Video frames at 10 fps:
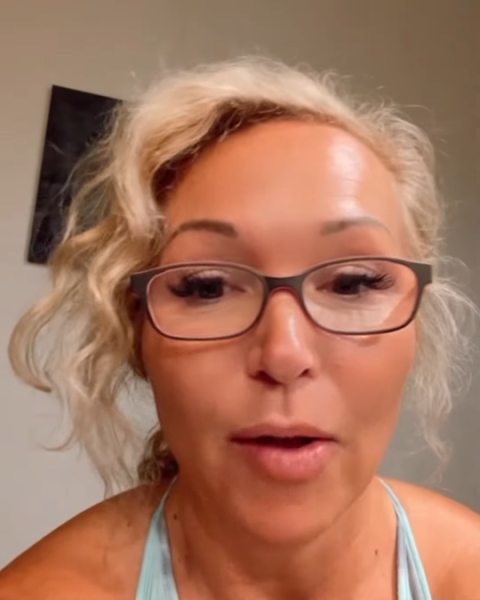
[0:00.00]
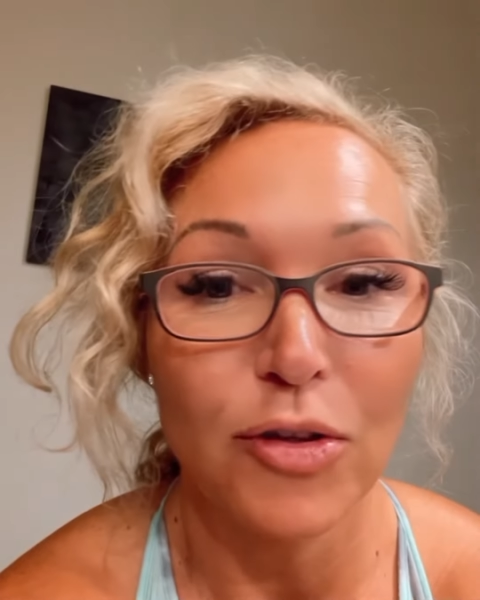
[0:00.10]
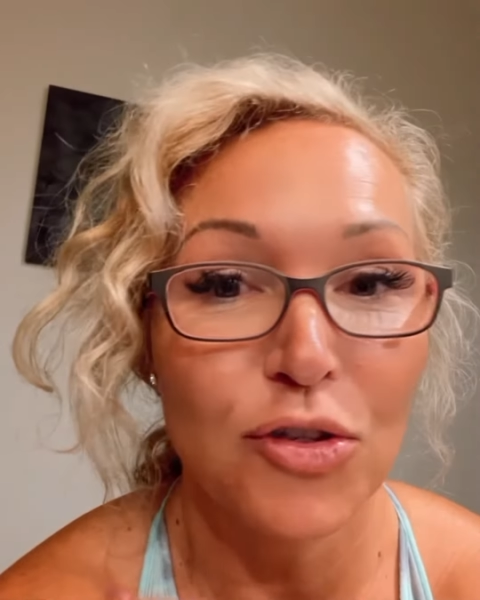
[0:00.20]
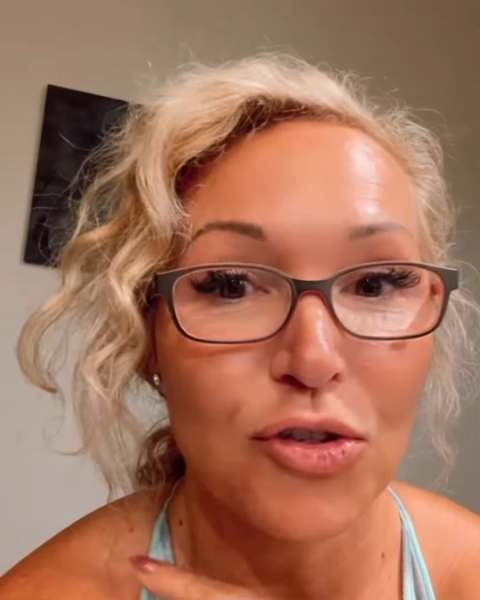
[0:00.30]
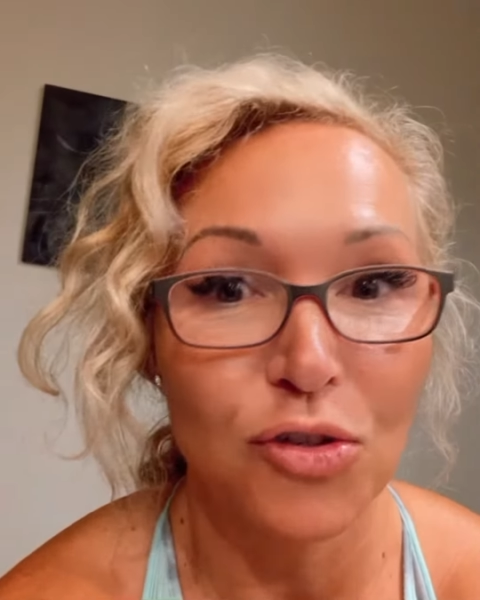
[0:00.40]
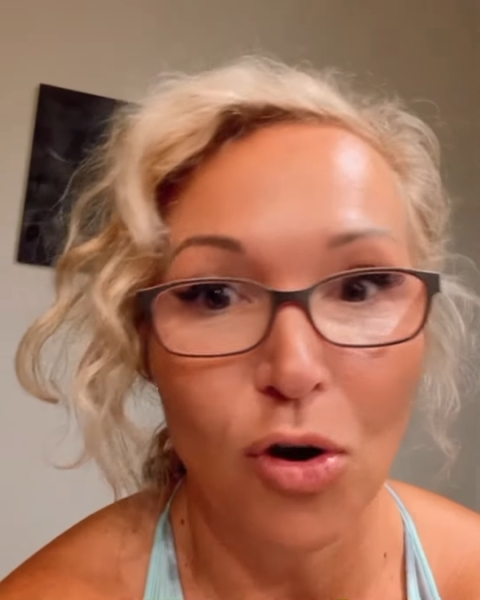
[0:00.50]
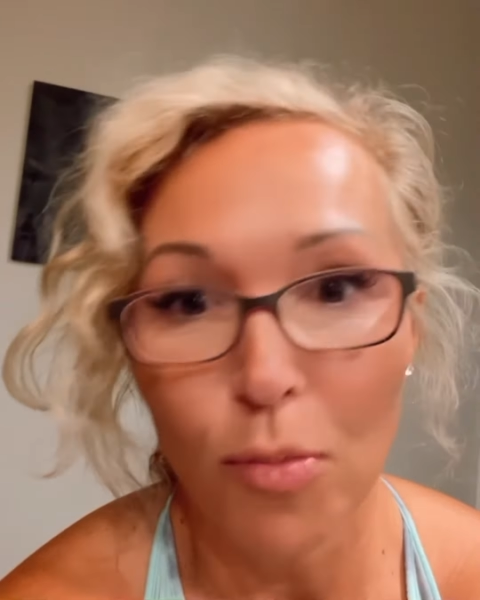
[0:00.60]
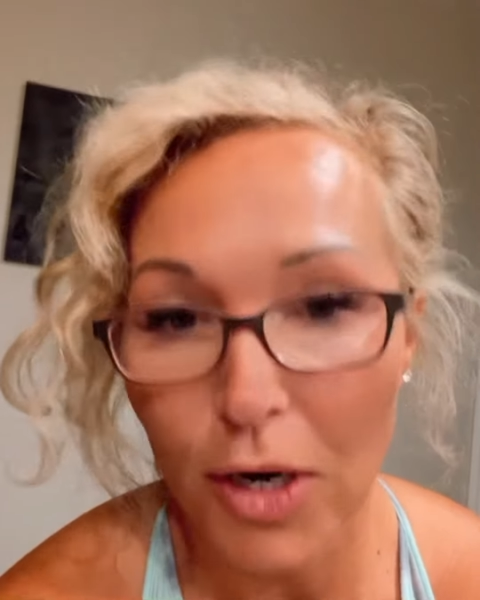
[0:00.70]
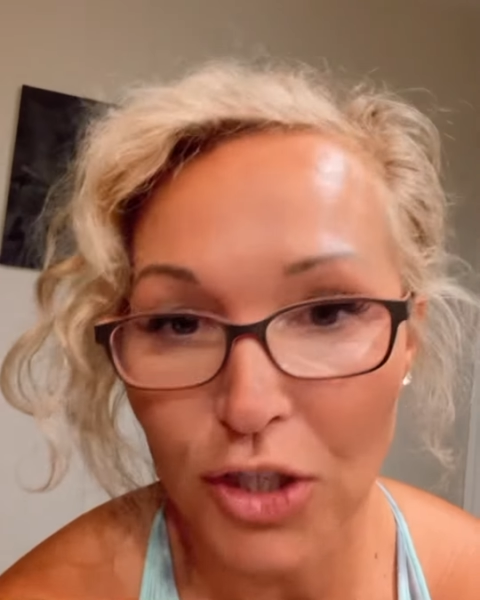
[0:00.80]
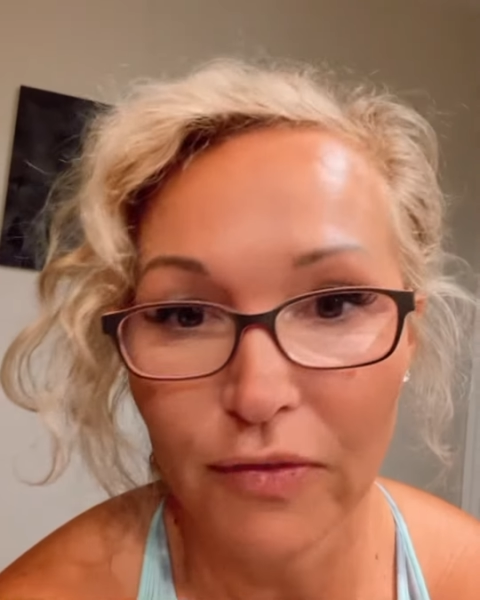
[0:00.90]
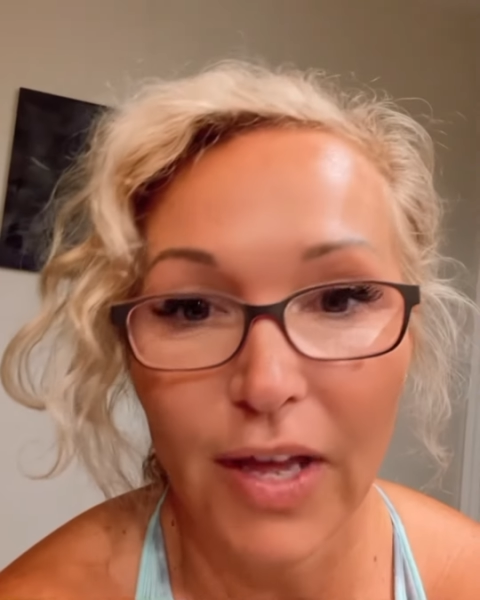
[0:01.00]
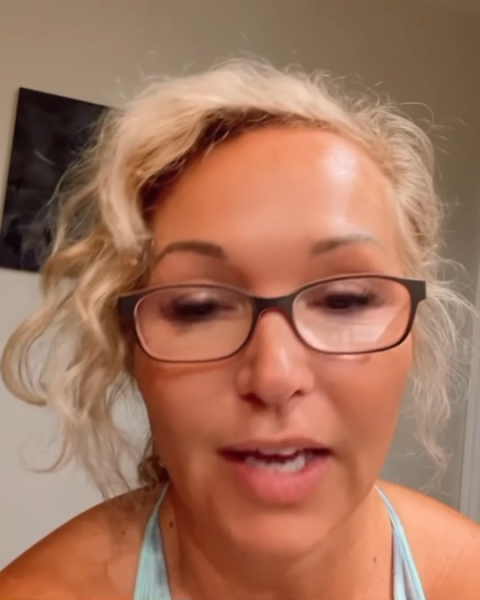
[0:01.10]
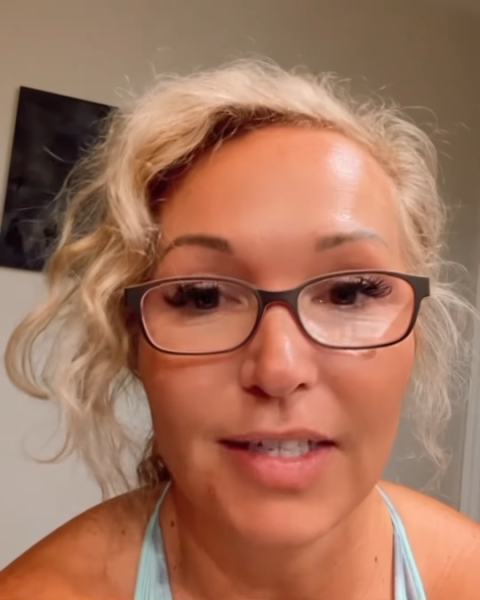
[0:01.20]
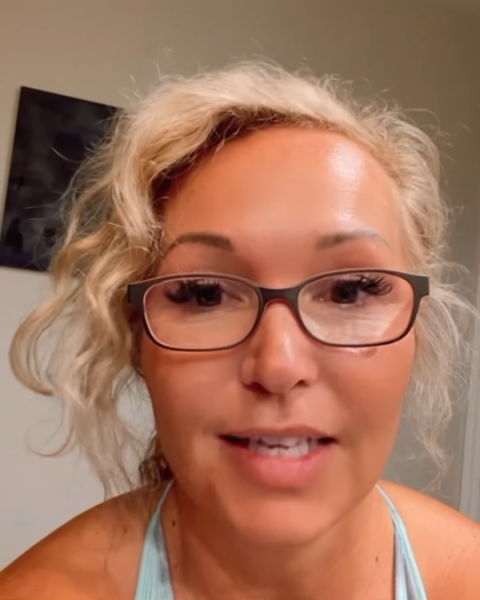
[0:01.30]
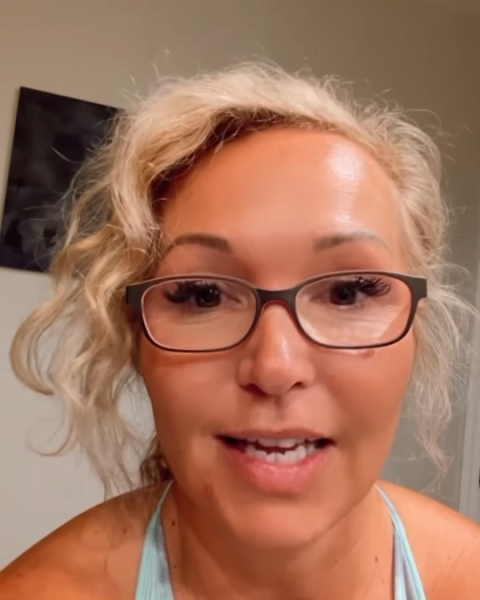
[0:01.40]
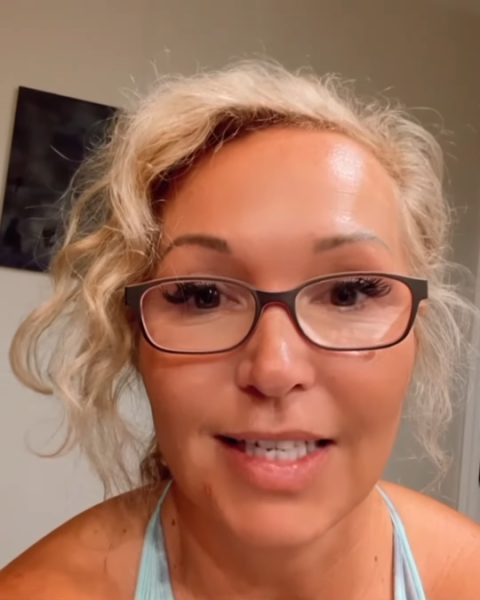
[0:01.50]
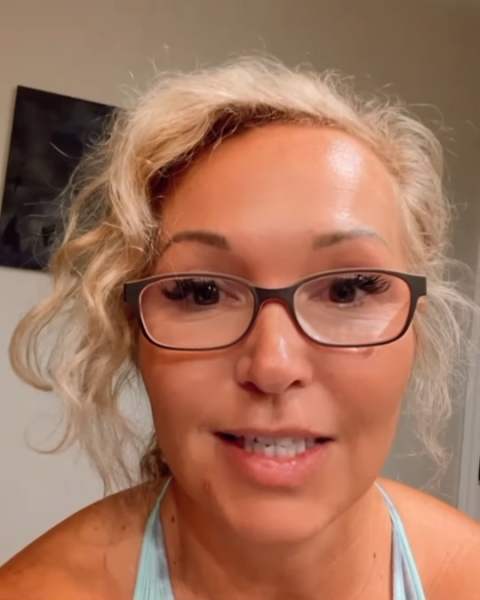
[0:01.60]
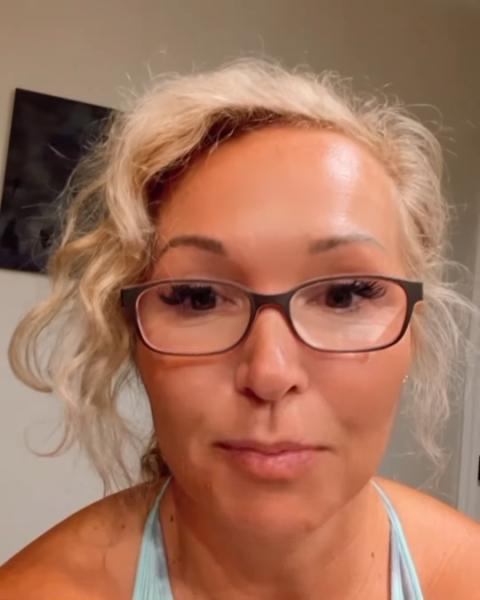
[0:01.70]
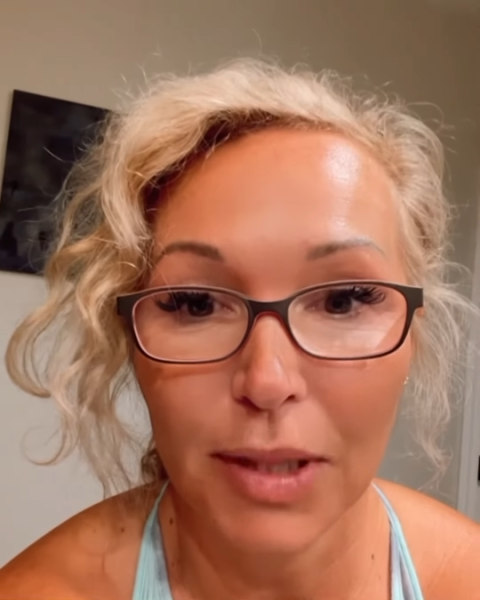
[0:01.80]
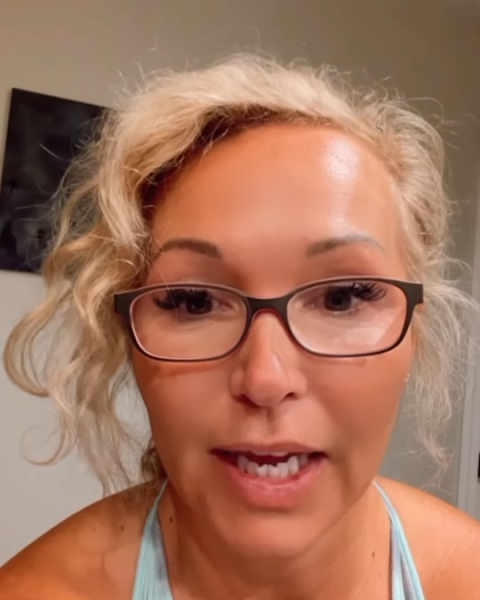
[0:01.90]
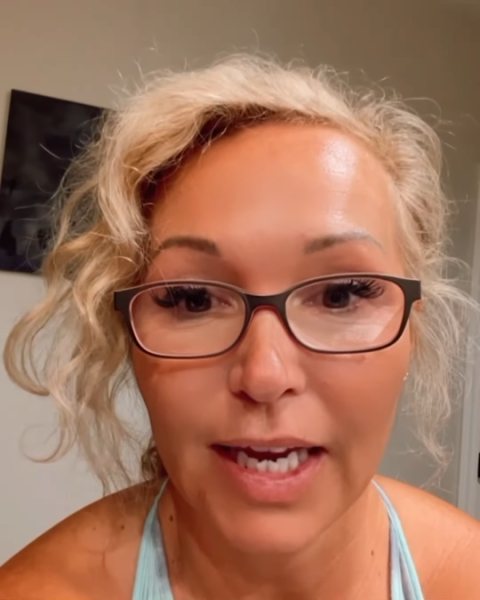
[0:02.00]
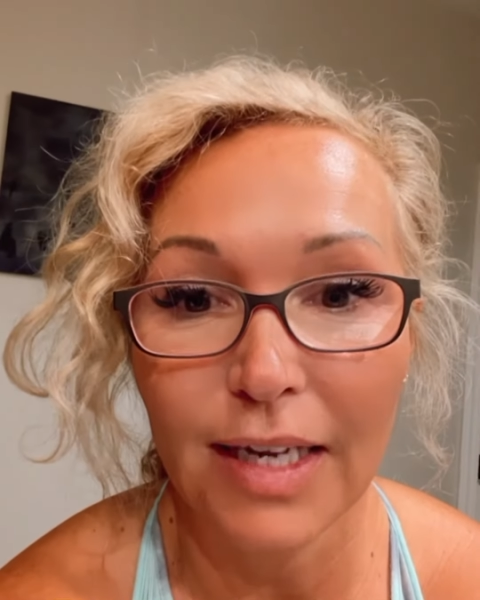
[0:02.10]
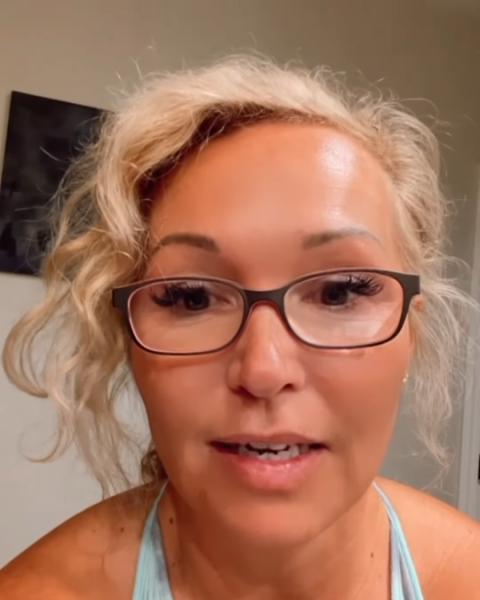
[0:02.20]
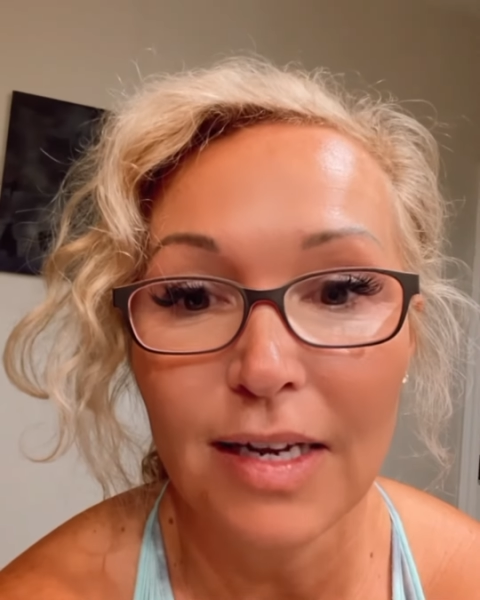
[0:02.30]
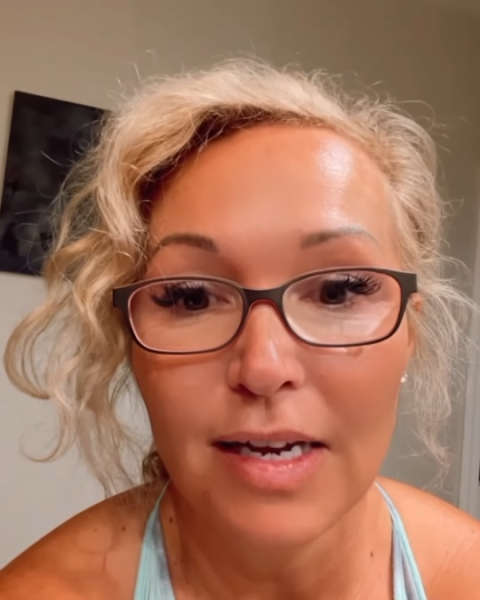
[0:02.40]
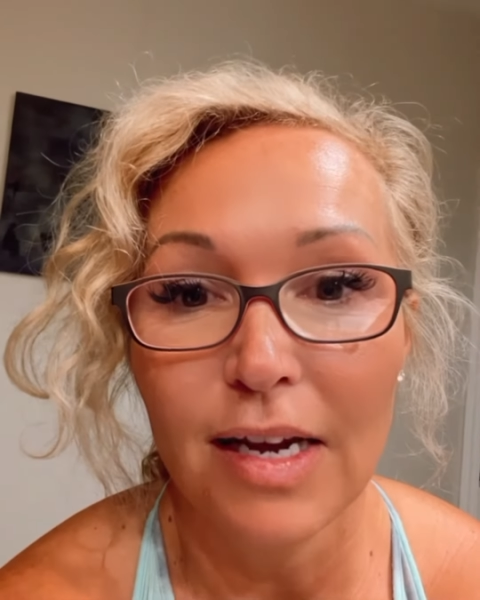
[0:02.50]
so much of that is explained.